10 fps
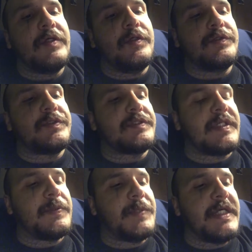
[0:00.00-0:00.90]
you to
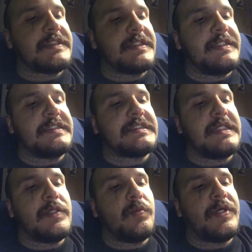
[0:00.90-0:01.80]
confess
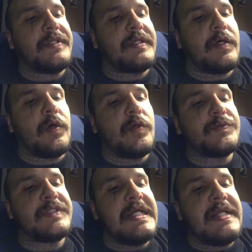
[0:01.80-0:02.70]
initially with the
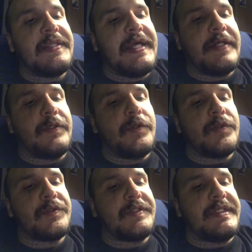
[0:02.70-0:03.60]
hopes that
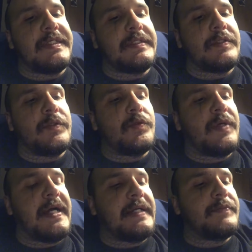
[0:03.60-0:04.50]
you'll think you
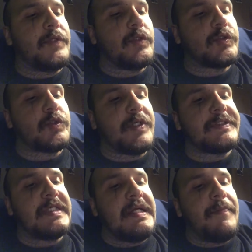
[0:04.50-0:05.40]
have no
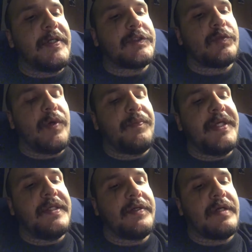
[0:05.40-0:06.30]
choice but to repeat your